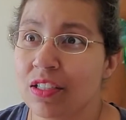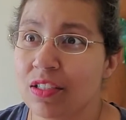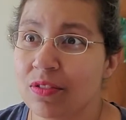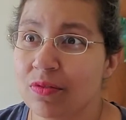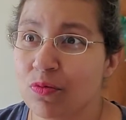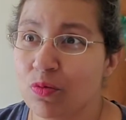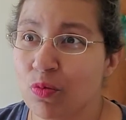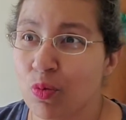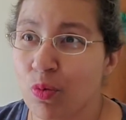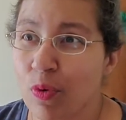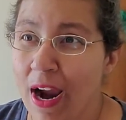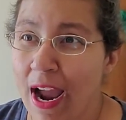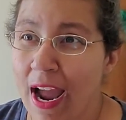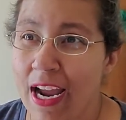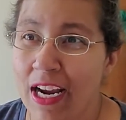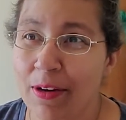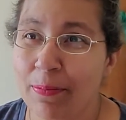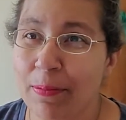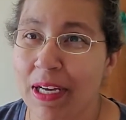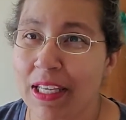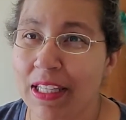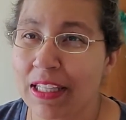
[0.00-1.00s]

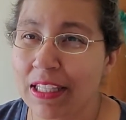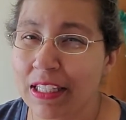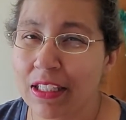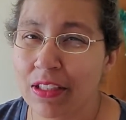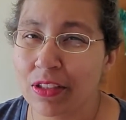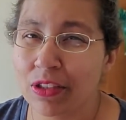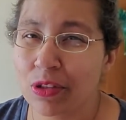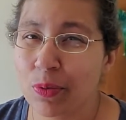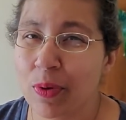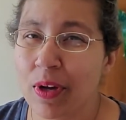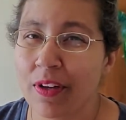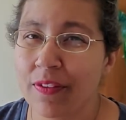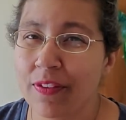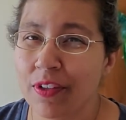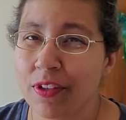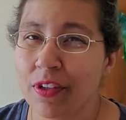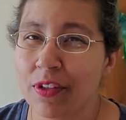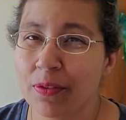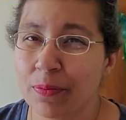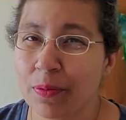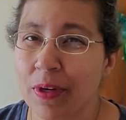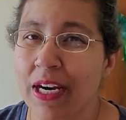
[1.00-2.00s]
rack my little
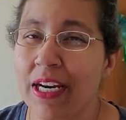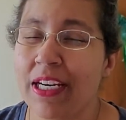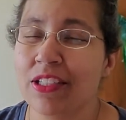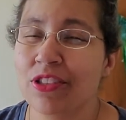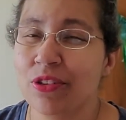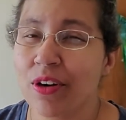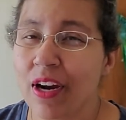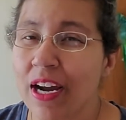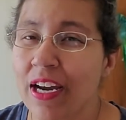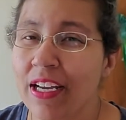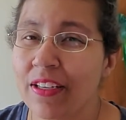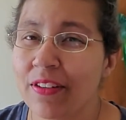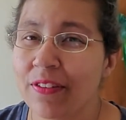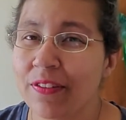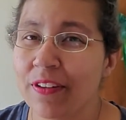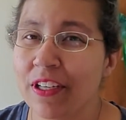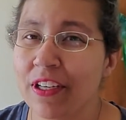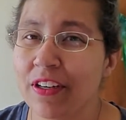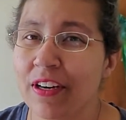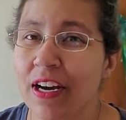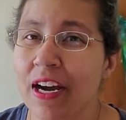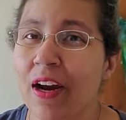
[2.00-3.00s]
12-year-old brain trying to
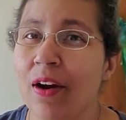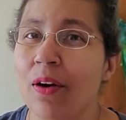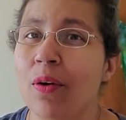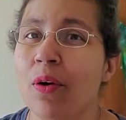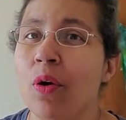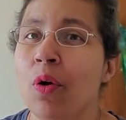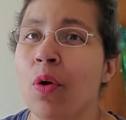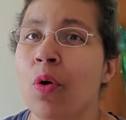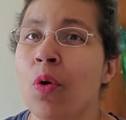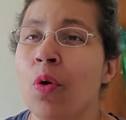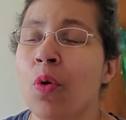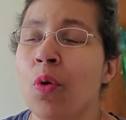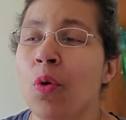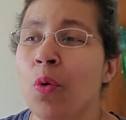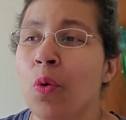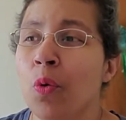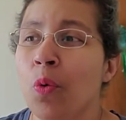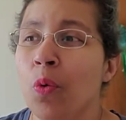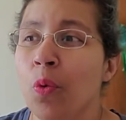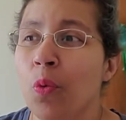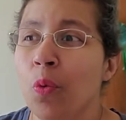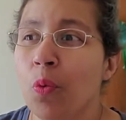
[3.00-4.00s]
figure out
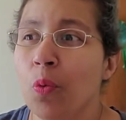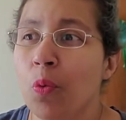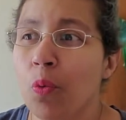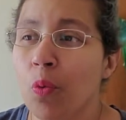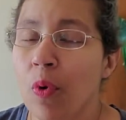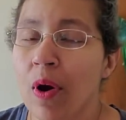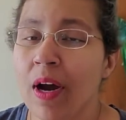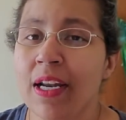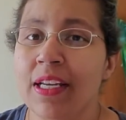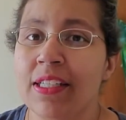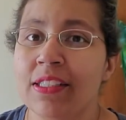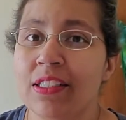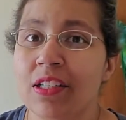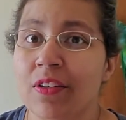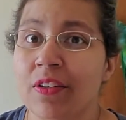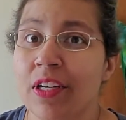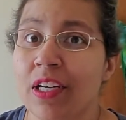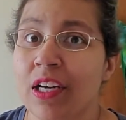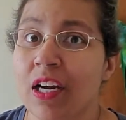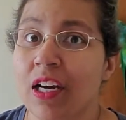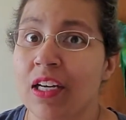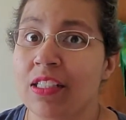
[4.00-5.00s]
what is
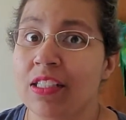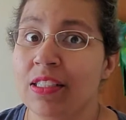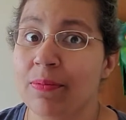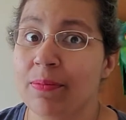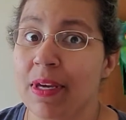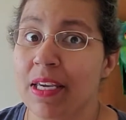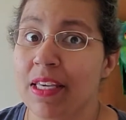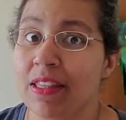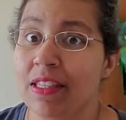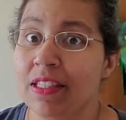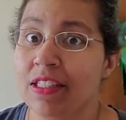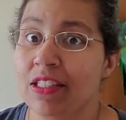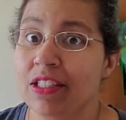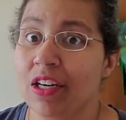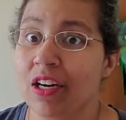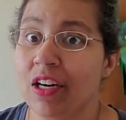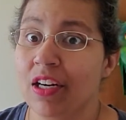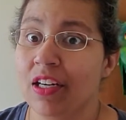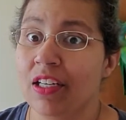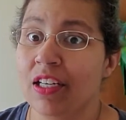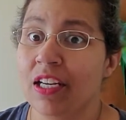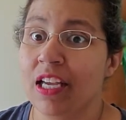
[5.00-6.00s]
going on to make this
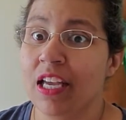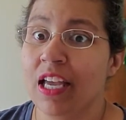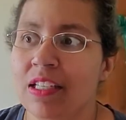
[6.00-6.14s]
yarn.